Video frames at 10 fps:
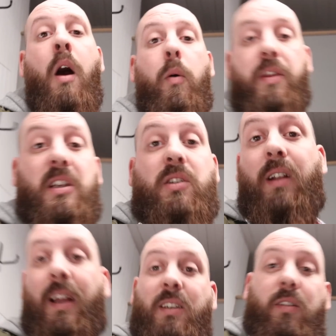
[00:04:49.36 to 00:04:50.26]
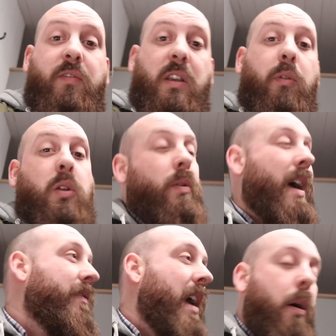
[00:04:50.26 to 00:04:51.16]
With the sunglasses, obviously, we don't
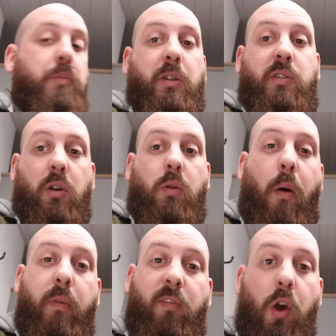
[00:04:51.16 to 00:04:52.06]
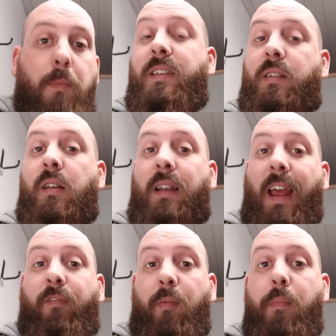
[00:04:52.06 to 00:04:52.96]
have that option, so what we've done is
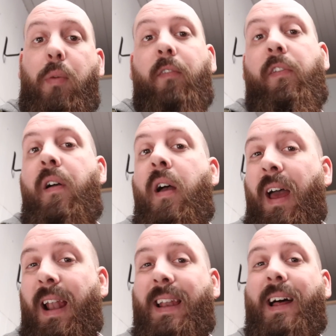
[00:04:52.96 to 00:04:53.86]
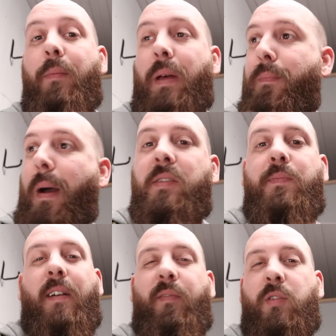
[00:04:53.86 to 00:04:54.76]
light from above, a little bit of bounce
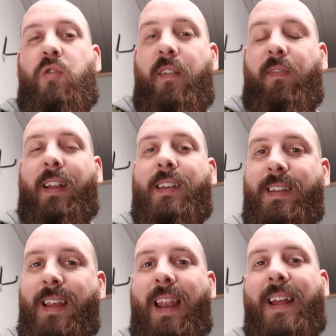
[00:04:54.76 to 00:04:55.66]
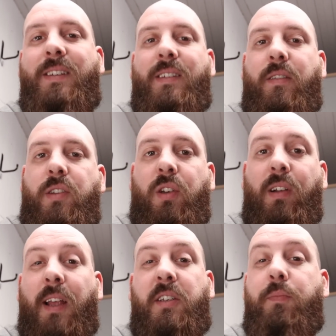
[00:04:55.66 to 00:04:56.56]
back from the triflectors and the lenses of the
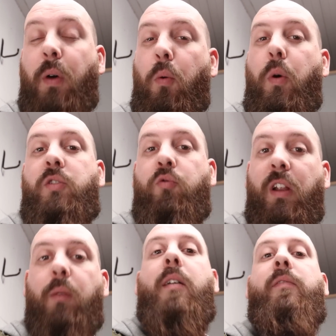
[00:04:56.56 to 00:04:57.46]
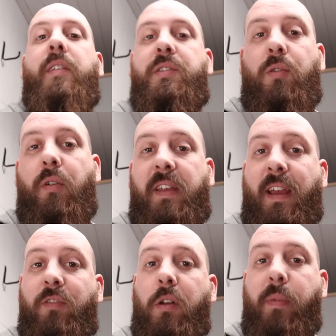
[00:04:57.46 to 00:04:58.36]
sunglasses, but it works really well for this sort of
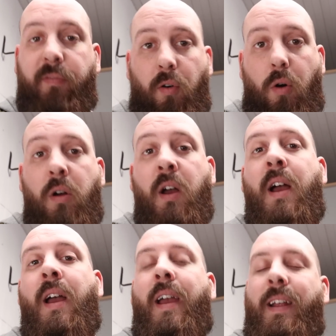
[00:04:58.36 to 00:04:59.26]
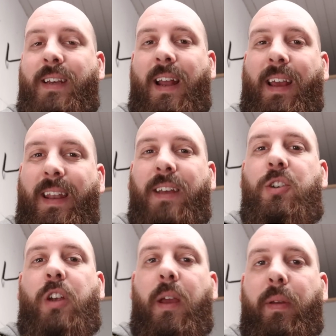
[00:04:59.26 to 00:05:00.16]
thing. I've done it before, and you get like a nice
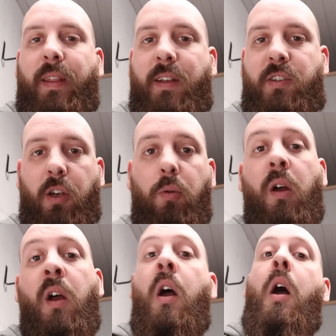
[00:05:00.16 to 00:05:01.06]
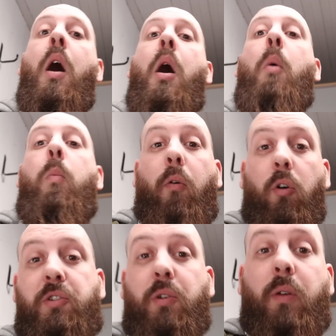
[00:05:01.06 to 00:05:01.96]
shape in there too. What
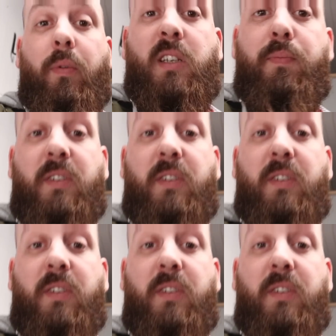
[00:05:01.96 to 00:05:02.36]
we're also doing with this